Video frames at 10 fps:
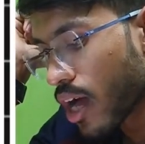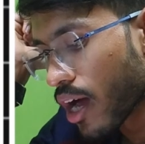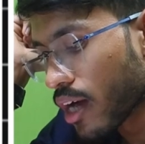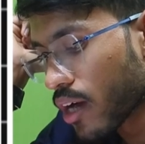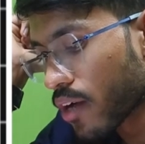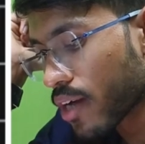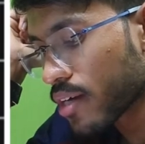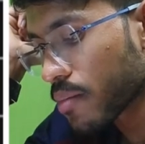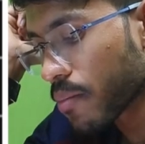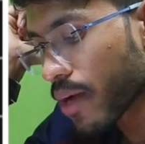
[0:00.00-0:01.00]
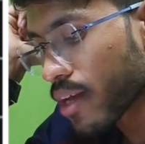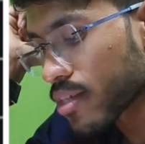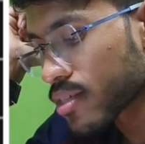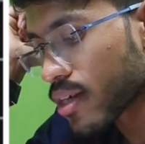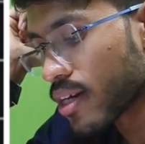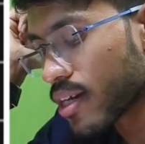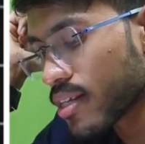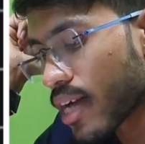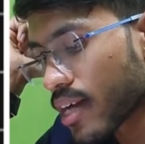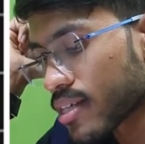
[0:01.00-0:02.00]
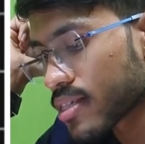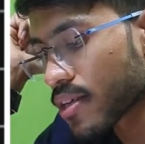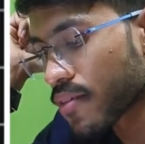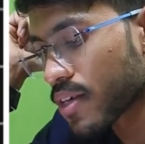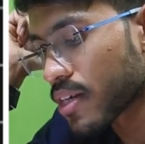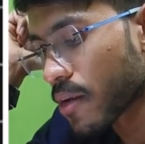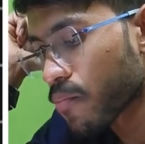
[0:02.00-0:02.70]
100 minus 30, that is 70.